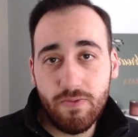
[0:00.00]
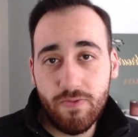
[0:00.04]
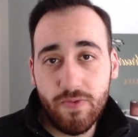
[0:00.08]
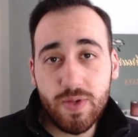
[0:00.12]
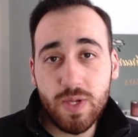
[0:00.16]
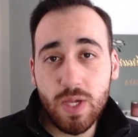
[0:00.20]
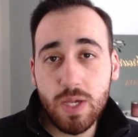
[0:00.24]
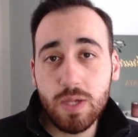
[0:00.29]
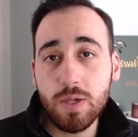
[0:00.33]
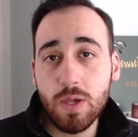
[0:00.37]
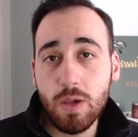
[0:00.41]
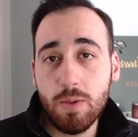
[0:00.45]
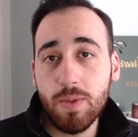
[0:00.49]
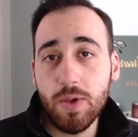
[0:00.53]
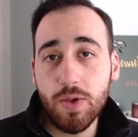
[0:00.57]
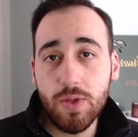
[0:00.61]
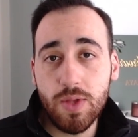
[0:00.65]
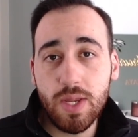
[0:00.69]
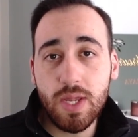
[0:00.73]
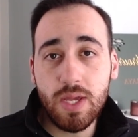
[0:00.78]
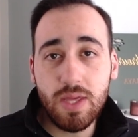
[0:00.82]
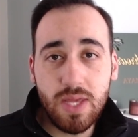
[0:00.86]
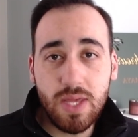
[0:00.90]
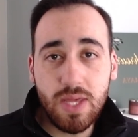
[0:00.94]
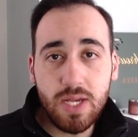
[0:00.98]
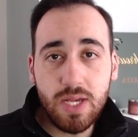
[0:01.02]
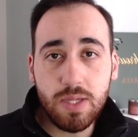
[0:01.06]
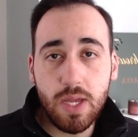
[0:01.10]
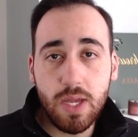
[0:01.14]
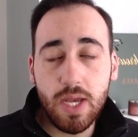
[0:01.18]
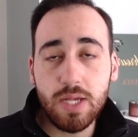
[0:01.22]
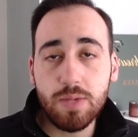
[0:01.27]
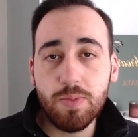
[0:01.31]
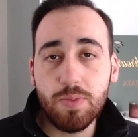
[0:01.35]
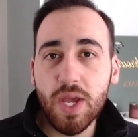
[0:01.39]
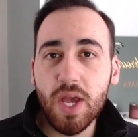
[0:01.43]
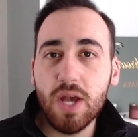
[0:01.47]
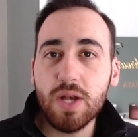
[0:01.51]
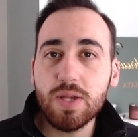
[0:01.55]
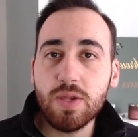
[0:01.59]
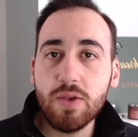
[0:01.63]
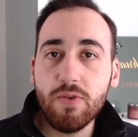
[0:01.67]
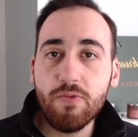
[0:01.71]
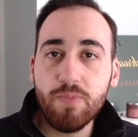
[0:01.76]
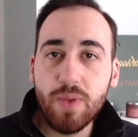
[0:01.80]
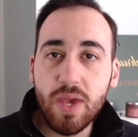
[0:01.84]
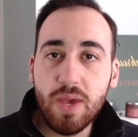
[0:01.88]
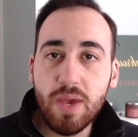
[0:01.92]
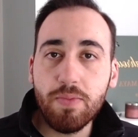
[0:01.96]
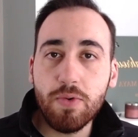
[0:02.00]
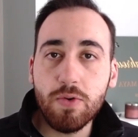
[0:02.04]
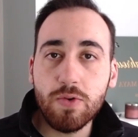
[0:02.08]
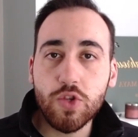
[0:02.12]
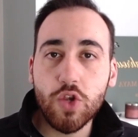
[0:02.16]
physics community these days because of people